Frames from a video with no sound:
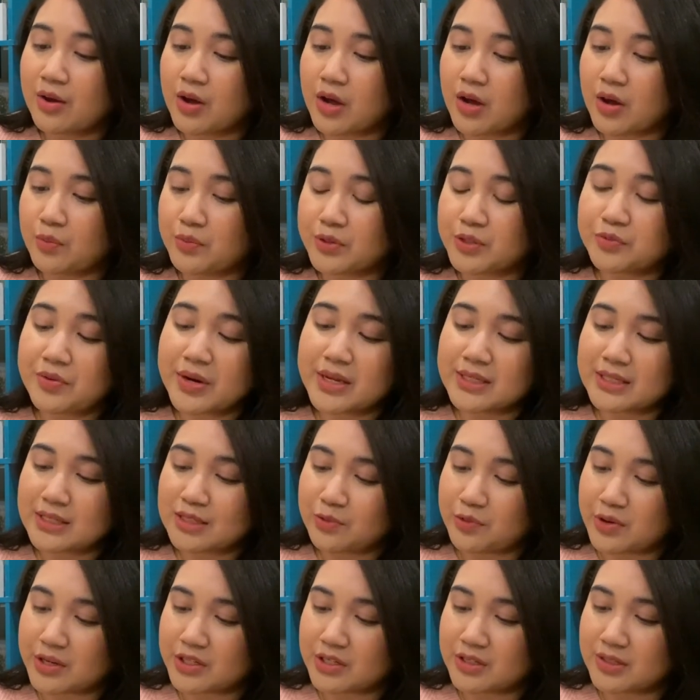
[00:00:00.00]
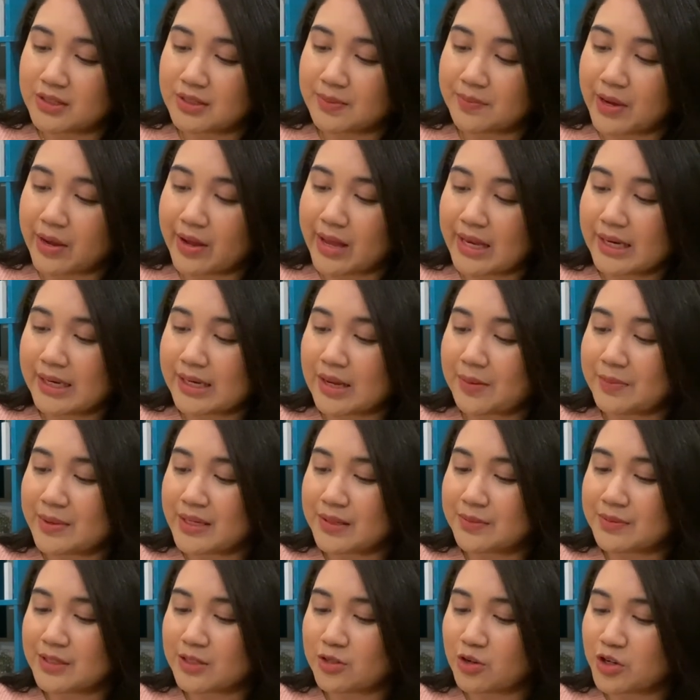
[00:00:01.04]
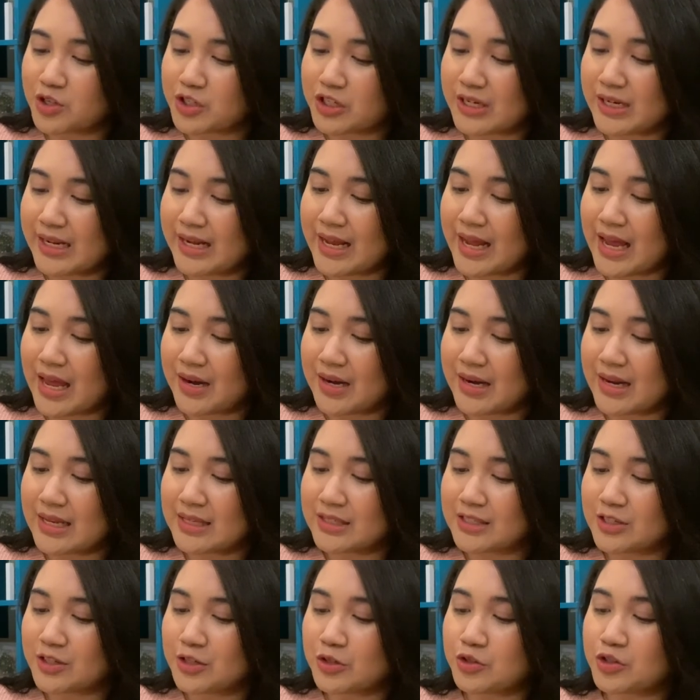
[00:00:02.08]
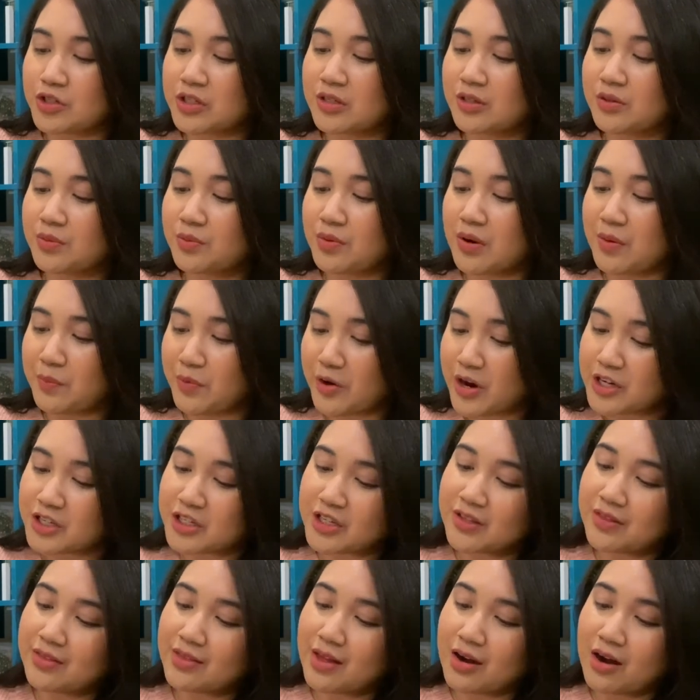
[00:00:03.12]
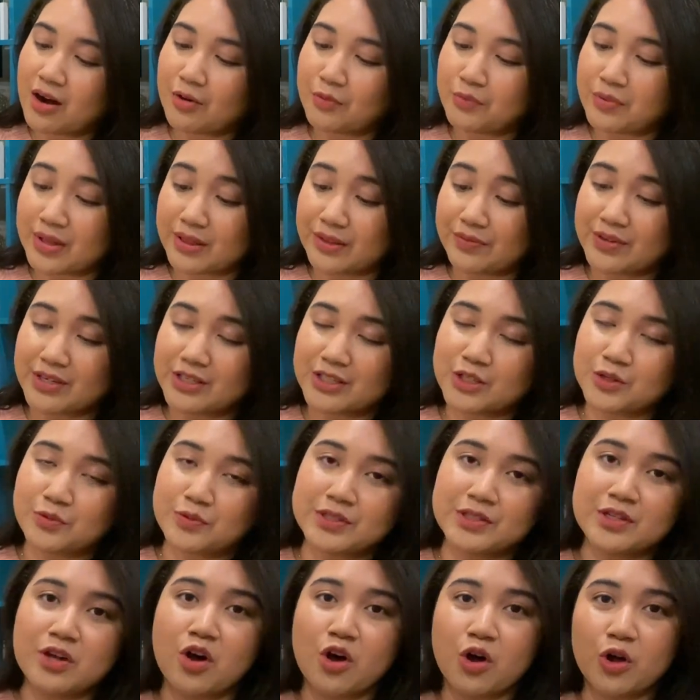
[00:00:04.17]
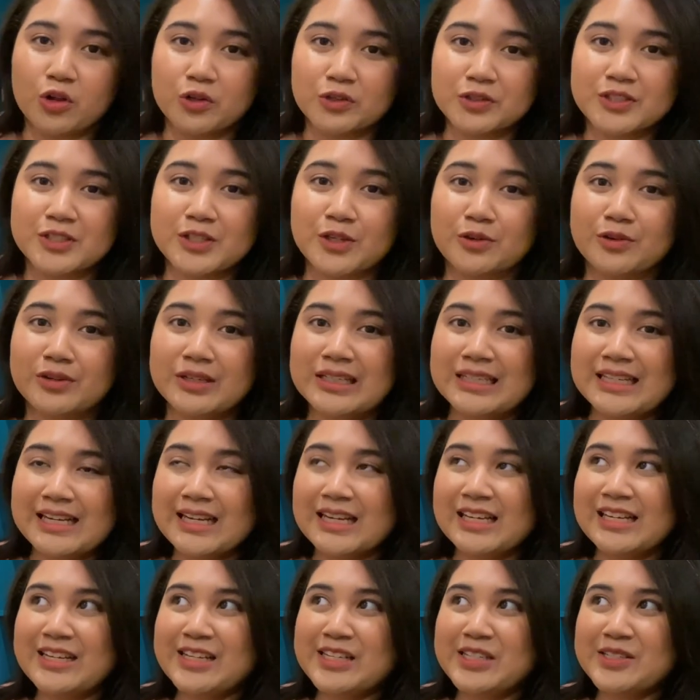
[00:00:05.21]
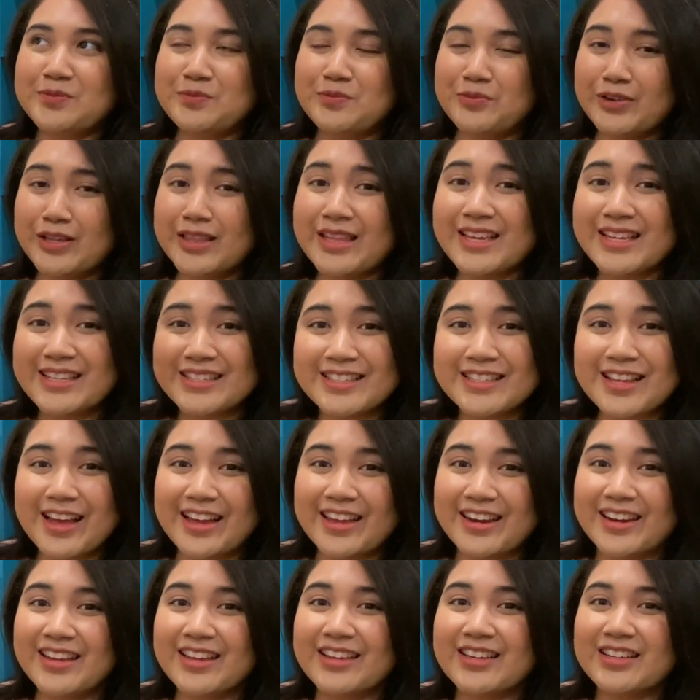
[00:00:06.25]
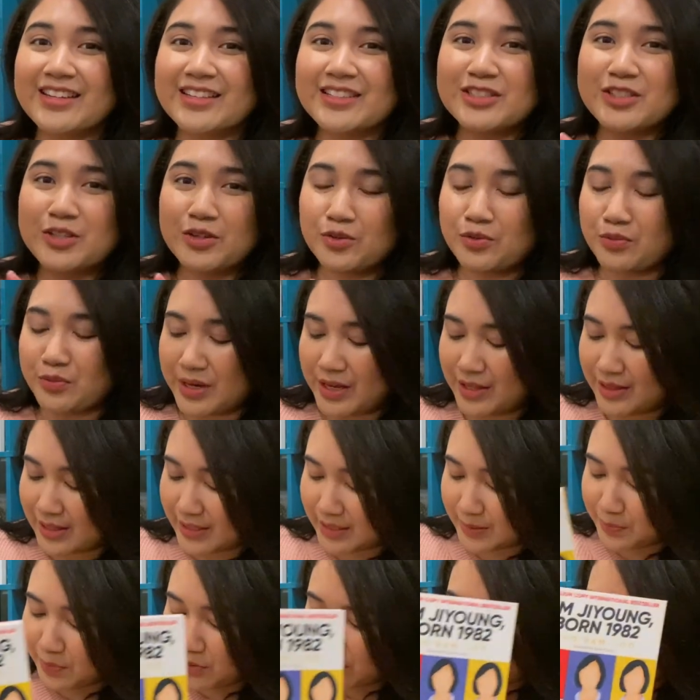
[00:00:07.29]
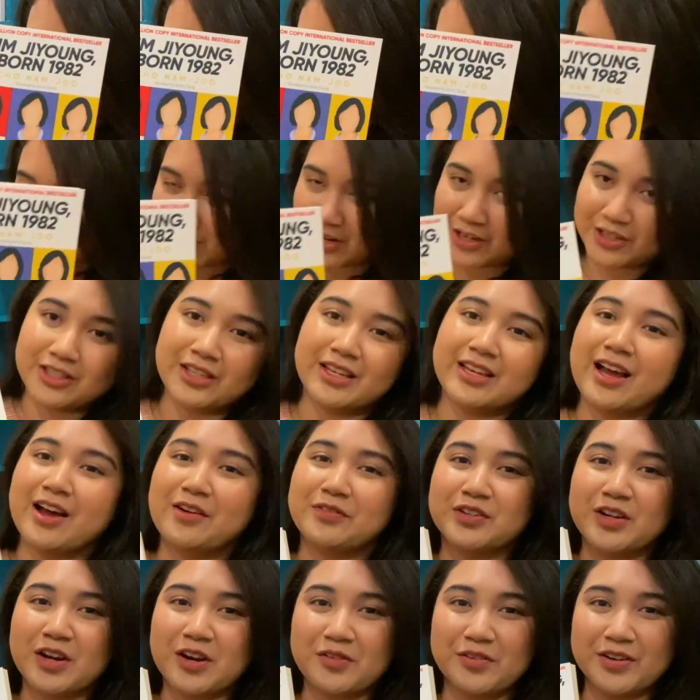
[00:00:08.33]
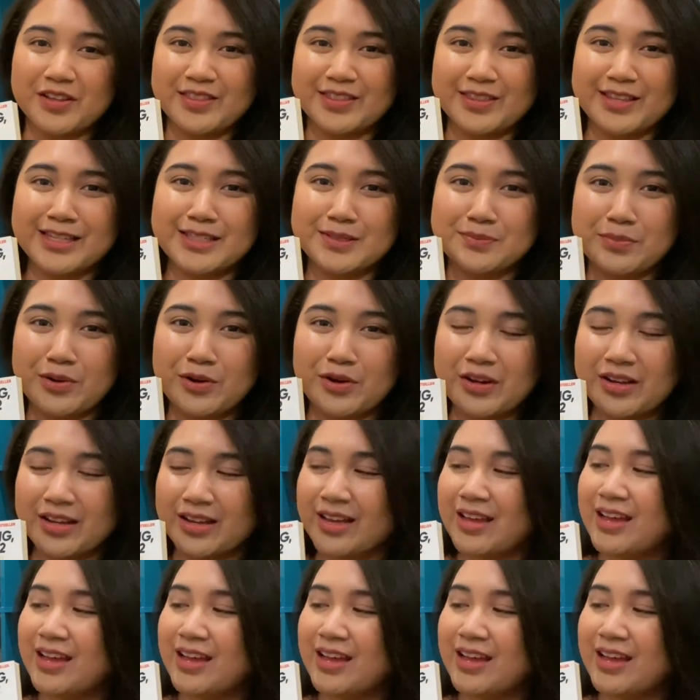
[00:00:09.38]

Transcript: which raises questions about endemic misogyny and institutional oppression that are relevant to us all. So I'm really excited to read this book, especially after I read this book,